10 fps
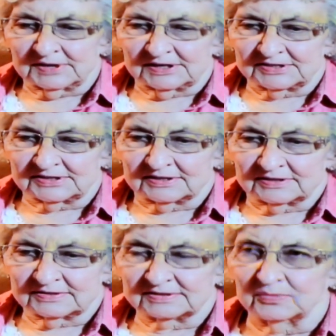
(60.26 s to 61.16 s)
But
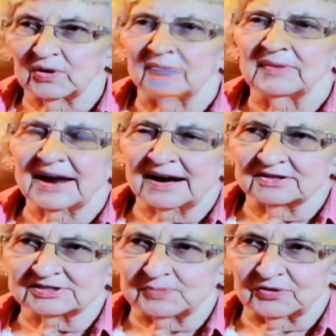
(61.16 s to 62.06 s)
my
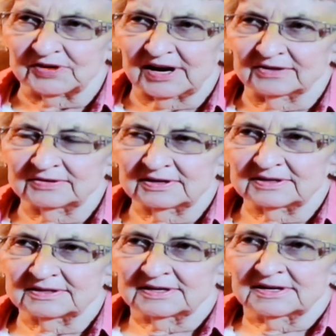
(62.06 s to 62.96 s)
house burned down,
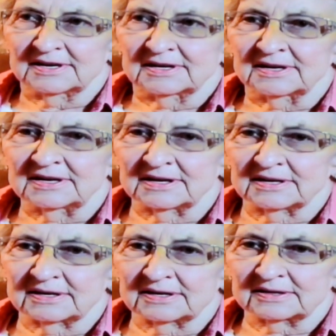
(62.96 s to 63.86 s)

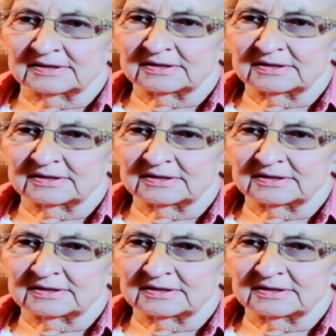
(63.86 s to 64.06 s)
and